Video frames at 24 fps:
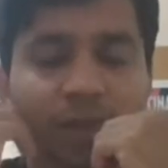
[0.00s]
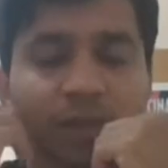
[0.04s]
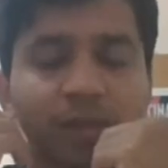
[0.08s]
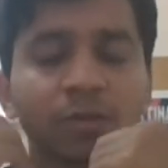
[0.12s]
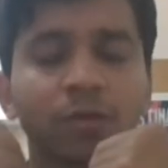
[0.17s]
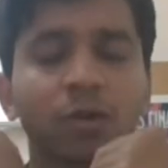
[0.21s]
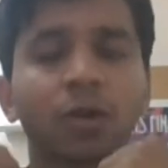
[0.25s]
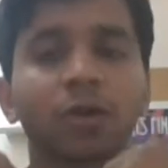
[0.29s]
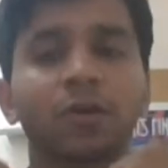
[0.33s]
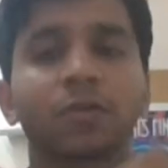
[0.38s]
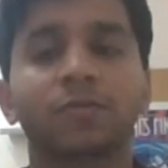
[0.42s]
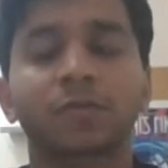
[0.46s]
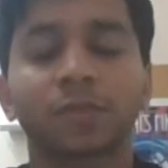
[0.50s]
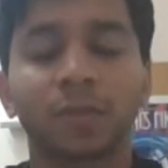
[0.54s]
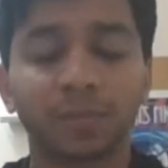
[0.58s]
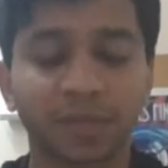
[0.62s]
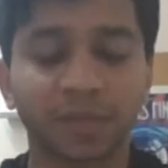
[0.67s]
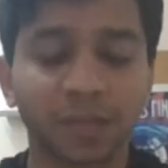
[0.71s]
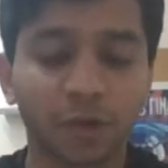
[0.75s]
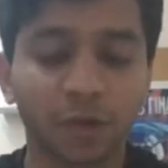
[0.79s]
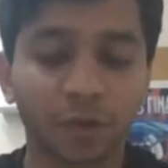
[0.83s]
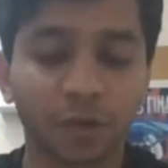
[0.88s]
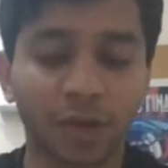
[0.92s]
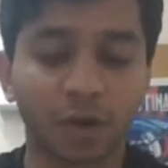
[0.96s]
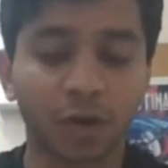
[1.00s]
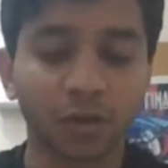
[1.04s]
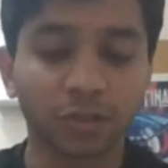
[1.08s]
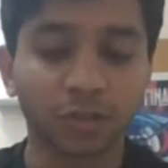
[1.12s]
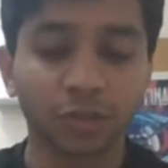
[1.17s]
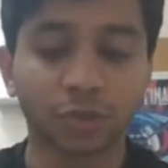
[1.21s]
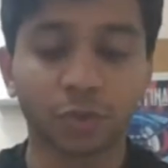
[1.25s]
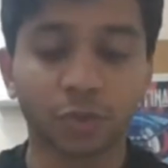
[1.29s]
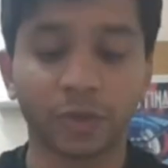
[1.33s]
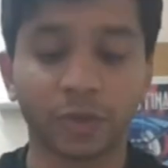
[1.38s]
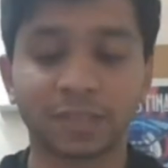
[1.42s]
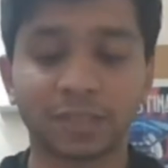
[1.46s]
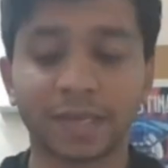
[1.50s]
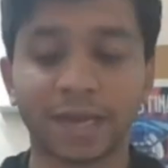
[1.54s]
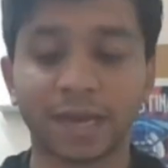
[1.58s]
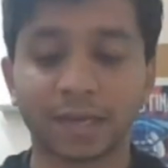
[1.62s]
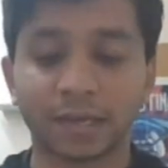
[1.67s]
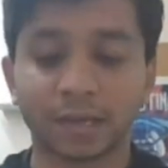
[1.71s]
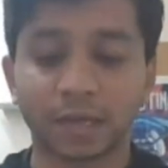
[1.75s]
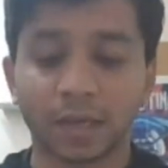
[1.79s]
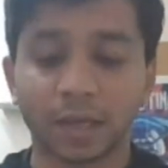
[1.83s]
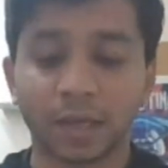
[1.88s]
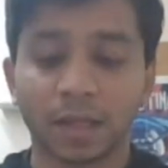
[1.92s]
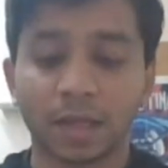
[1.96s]
or something you can also do is that
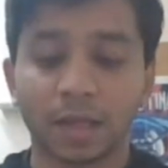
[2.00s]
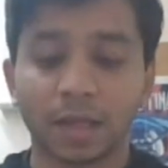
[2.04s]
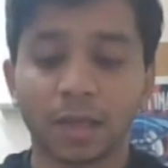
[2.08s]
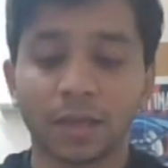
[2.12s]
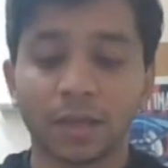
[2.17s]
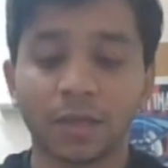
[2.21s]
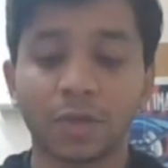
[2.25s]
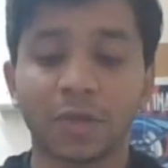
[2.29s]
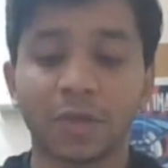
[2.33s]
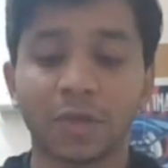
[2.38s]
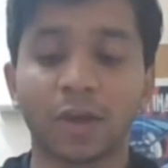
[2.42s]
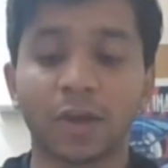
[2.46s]
you